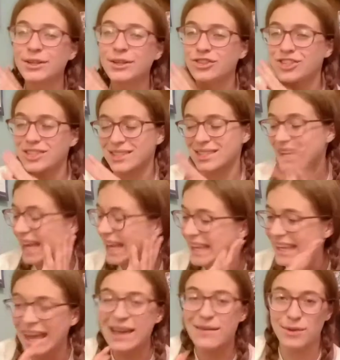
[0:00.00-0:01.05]
just
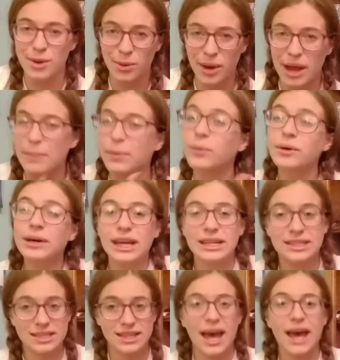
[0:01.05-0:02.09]
gave it away, but we'll get
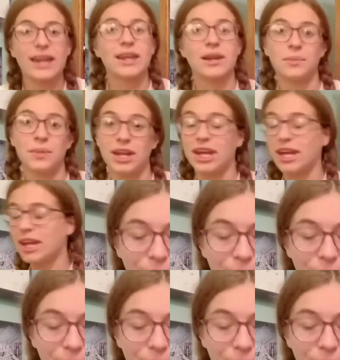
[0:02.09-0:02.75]
to that in a minute.